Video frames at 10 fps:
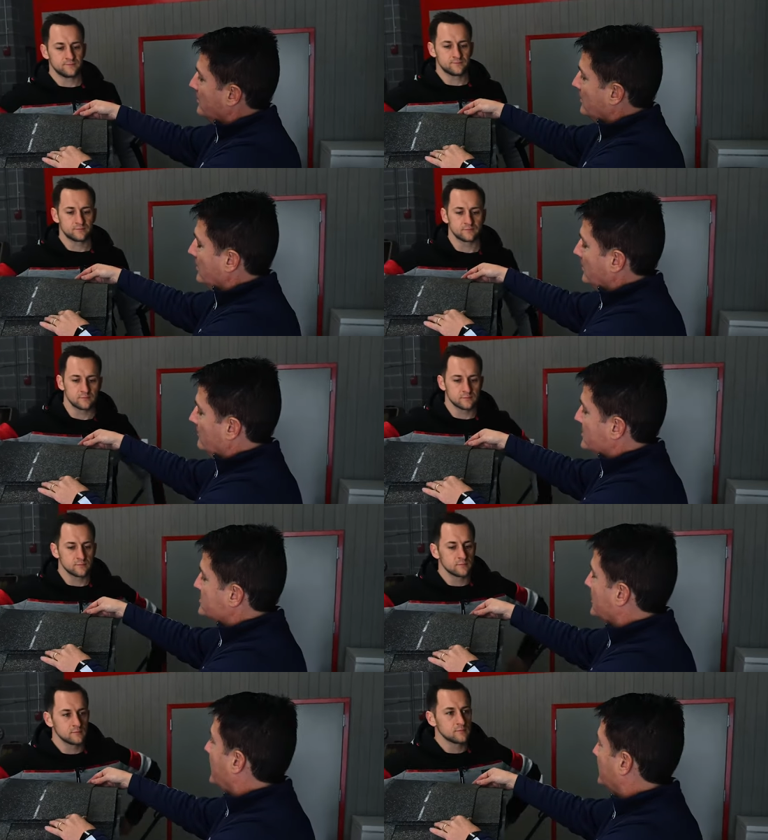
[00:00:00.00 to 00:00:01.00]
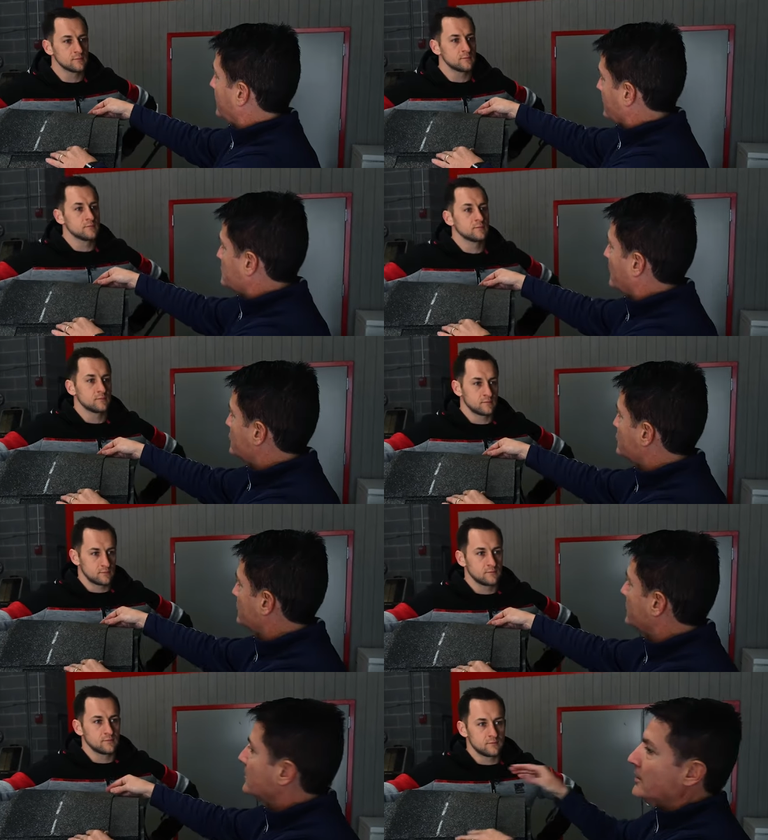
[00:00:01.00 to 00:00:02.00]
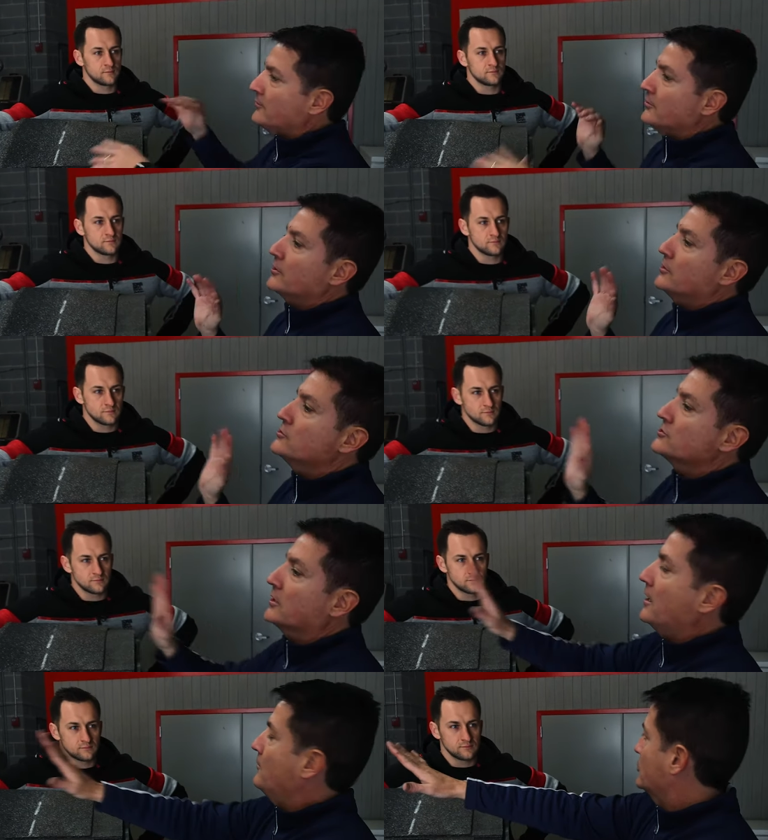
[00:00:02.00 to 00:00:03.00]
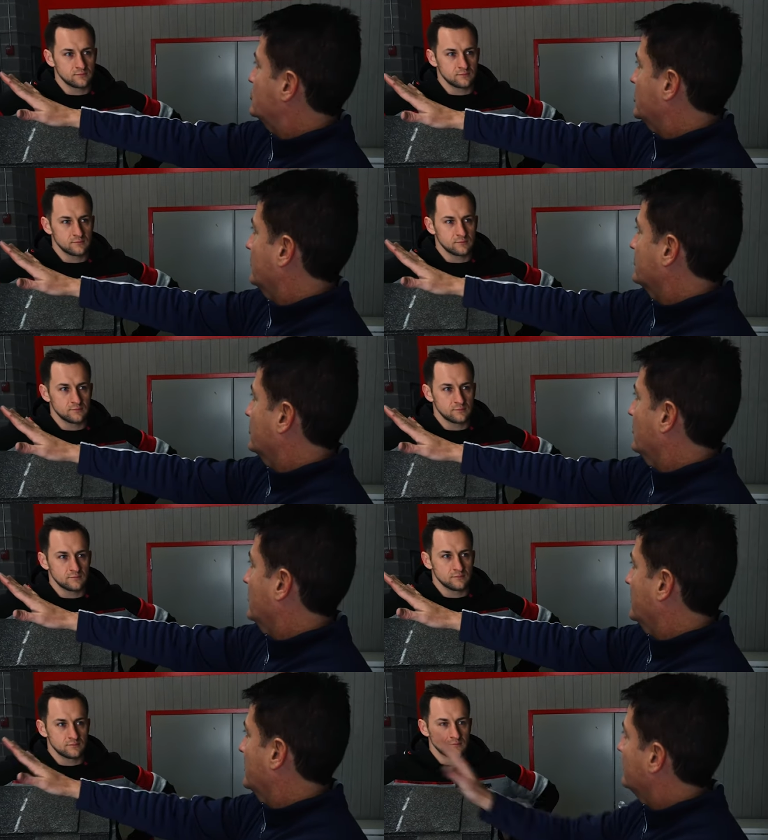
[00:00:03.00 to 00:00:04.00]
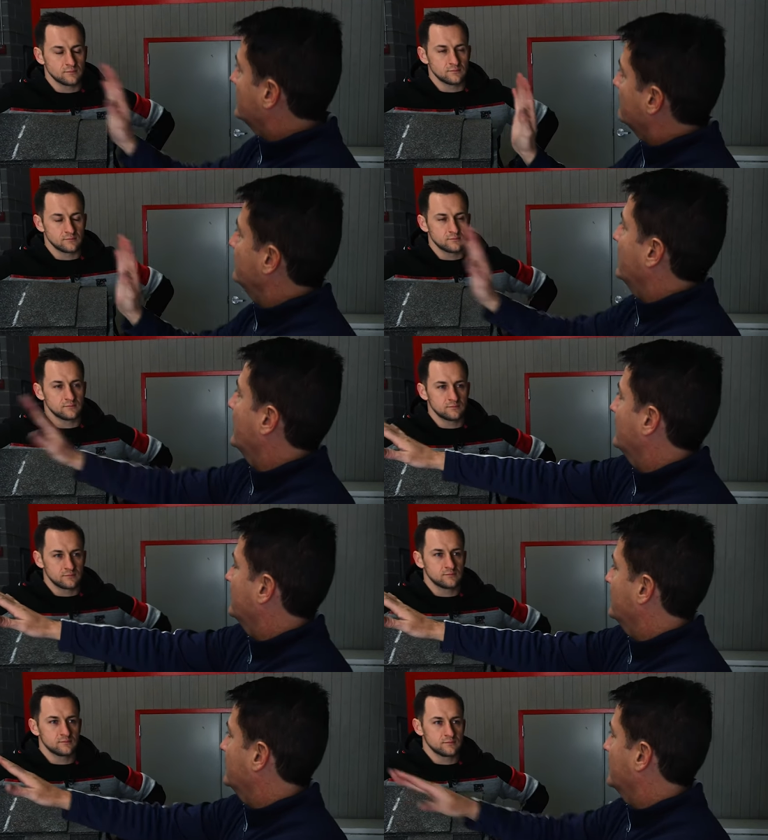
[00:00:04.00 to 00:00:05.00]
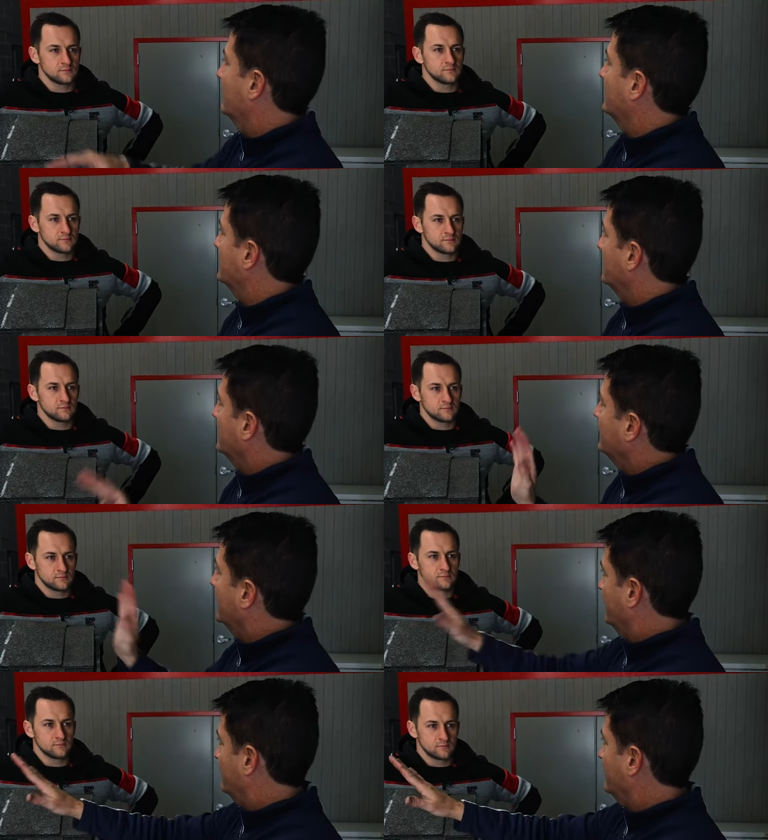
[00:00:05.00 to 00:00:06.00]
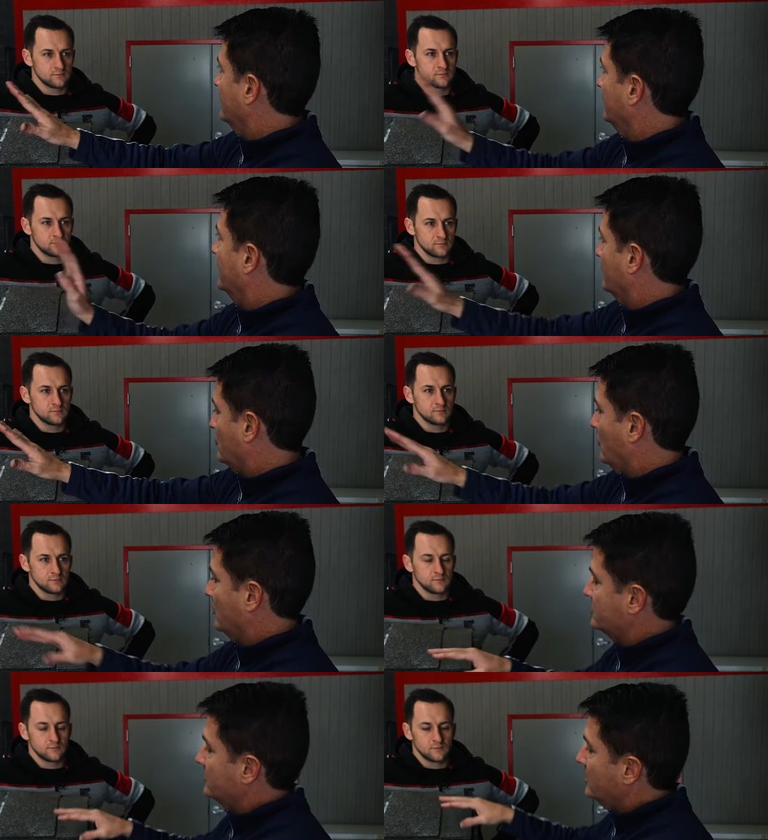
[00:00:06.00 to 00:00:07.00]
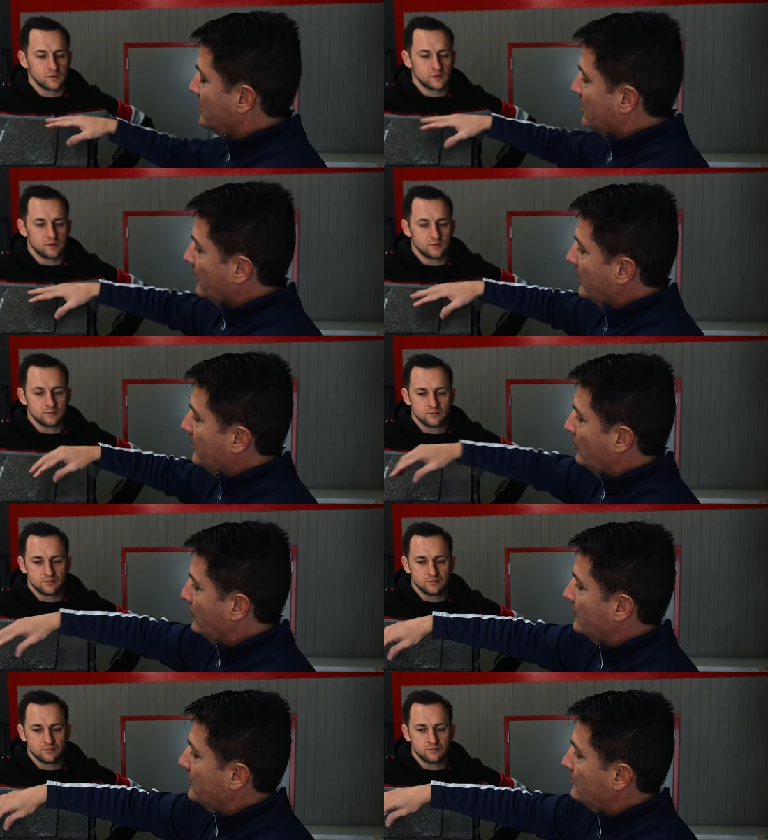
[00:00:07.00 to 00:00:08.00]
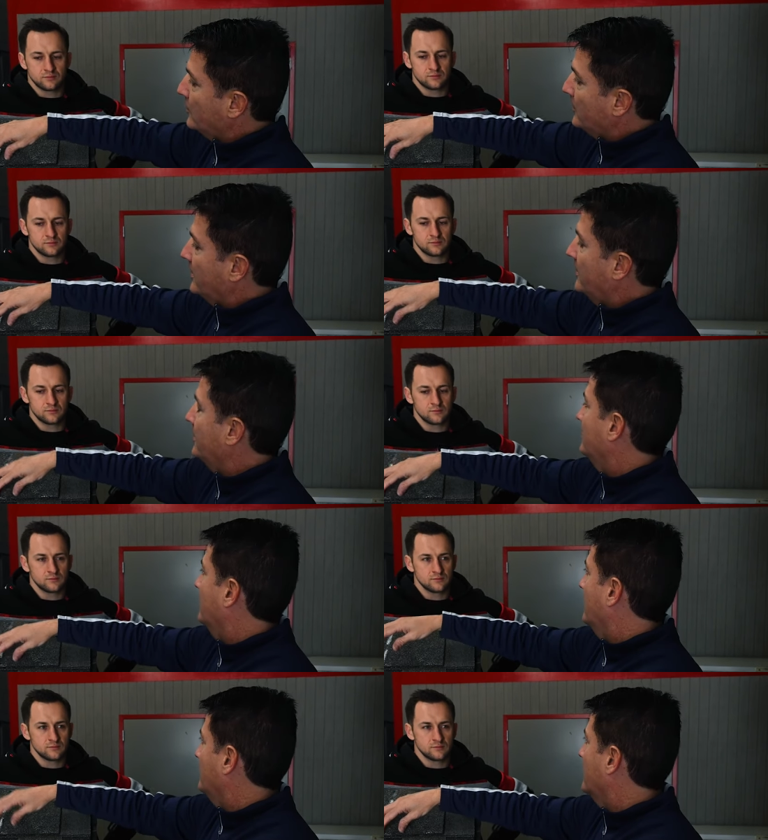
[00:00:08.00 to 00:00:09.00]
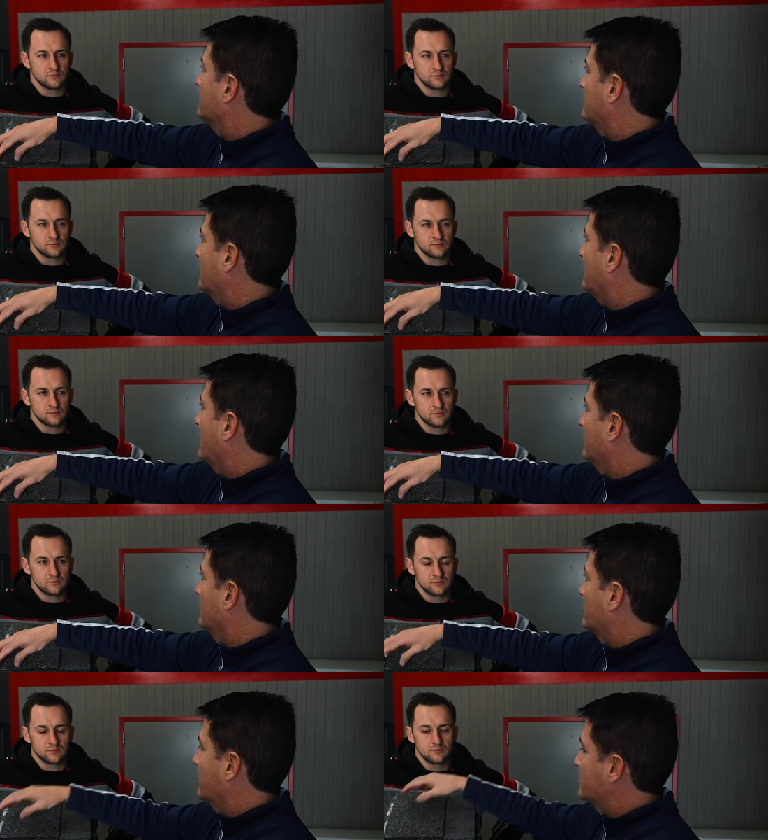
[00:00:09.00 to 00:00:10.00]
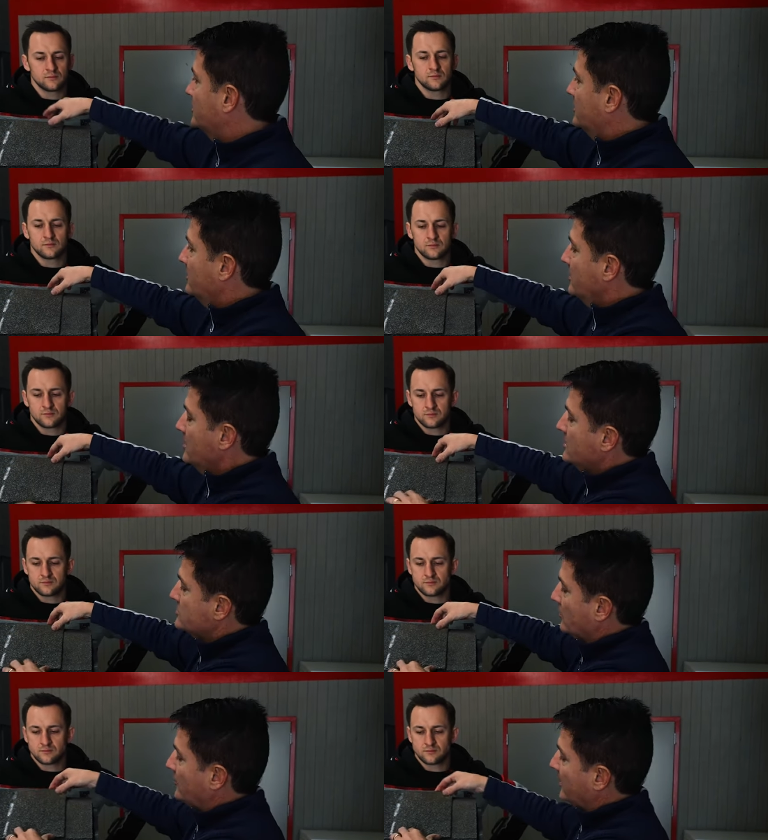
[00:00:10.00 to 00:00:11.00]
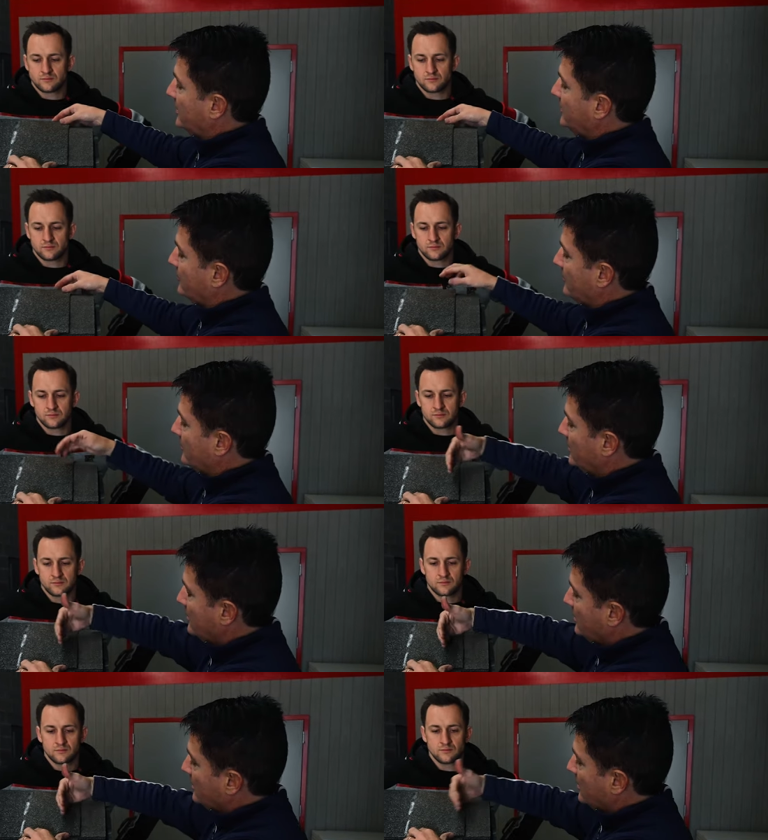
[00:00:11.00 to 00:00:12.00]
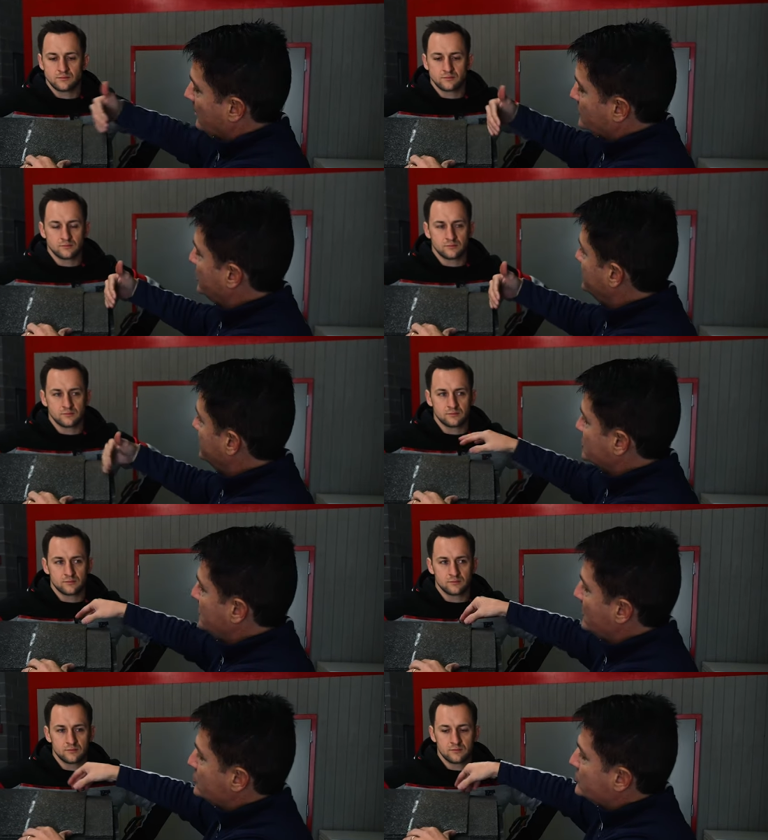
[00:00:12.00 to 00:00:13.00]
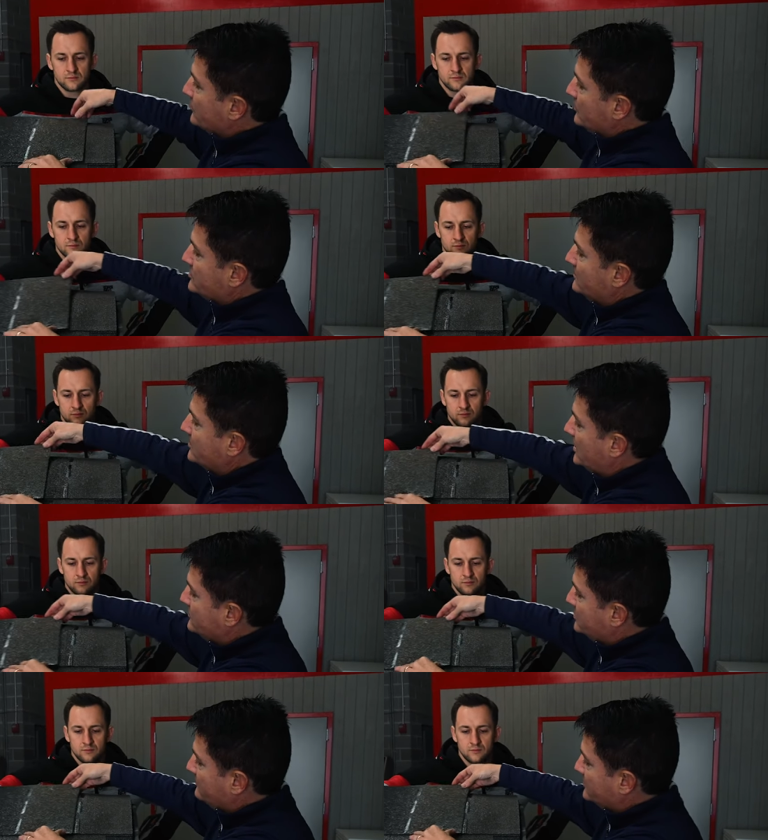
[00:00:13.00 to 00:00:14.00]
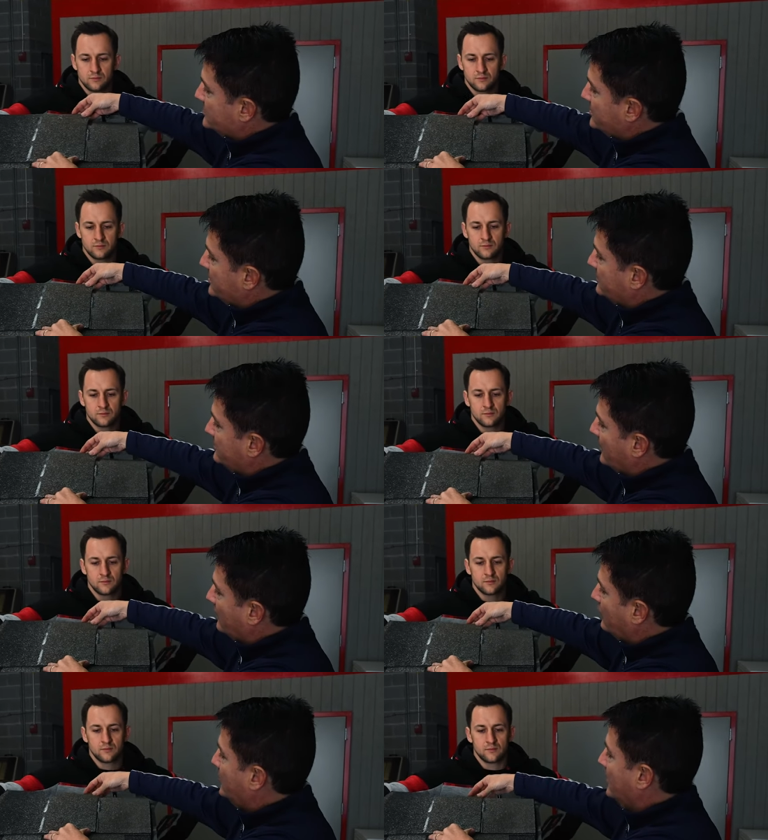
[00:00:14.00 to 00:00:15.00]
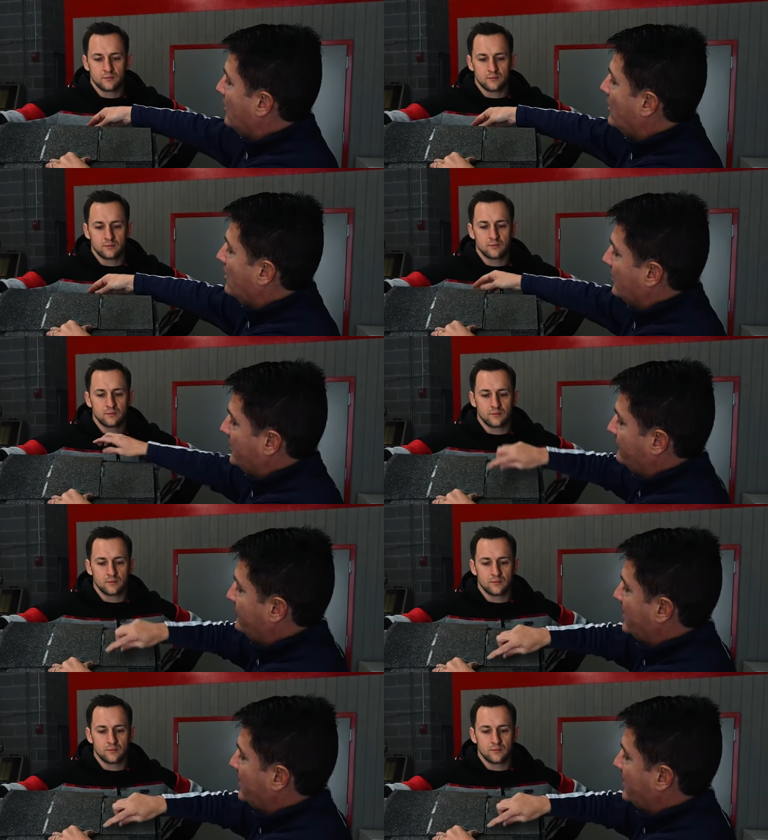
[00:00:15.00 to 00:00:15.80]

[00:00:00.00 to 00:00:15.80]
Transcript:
Speaker 1: um, misaligning their exposure, and then they're going to use a lot more shingles going down the uh, down the field, down the course sure. right? Or they're putting na uh, nails in the proper location, So they can either um, cheat the exposure, or sometimes you even see it a little bit long. And if you're